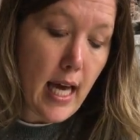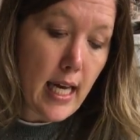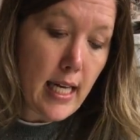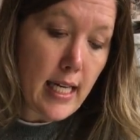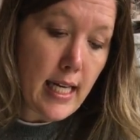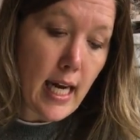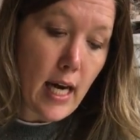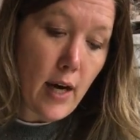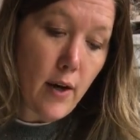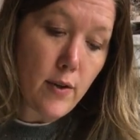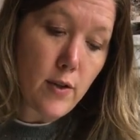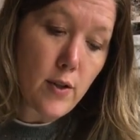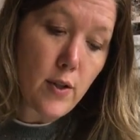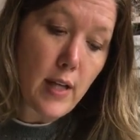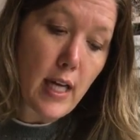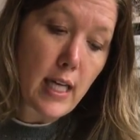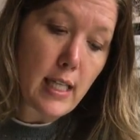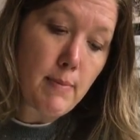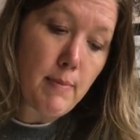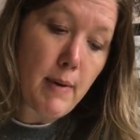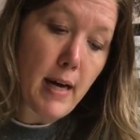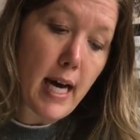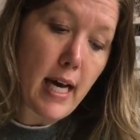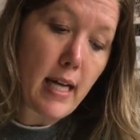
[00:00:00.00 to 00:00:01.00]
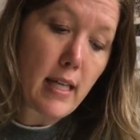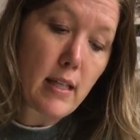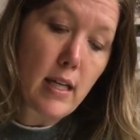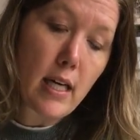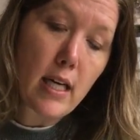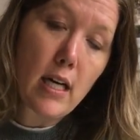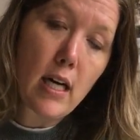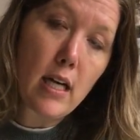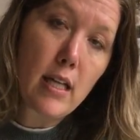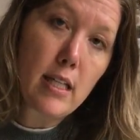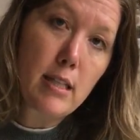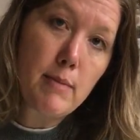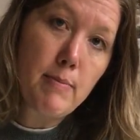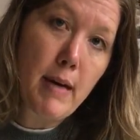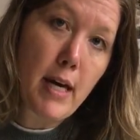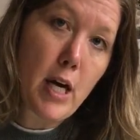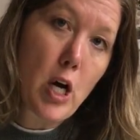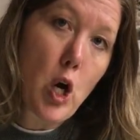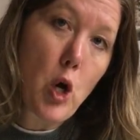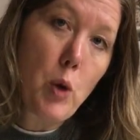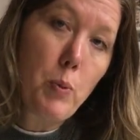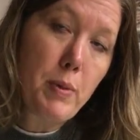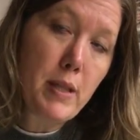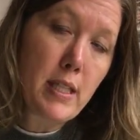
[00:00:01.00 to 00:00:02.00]
Now, so that's I call this my
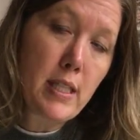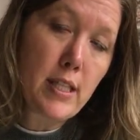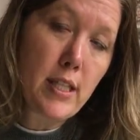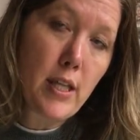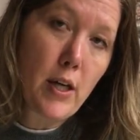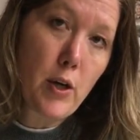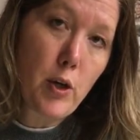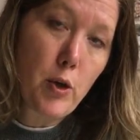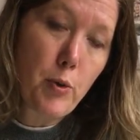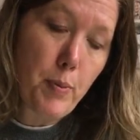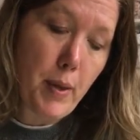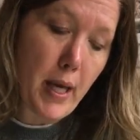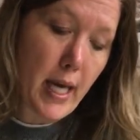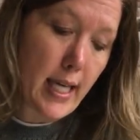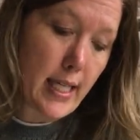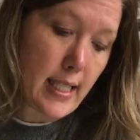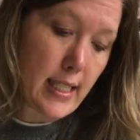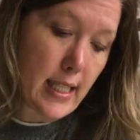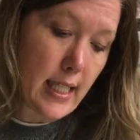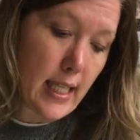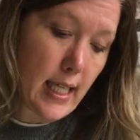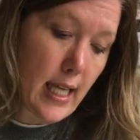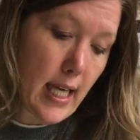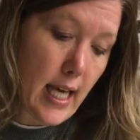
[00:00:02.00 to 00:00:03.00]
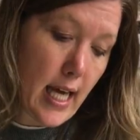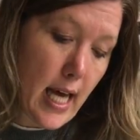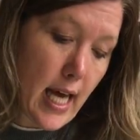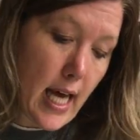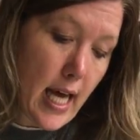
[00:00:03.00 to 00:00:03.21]
open toe paisley.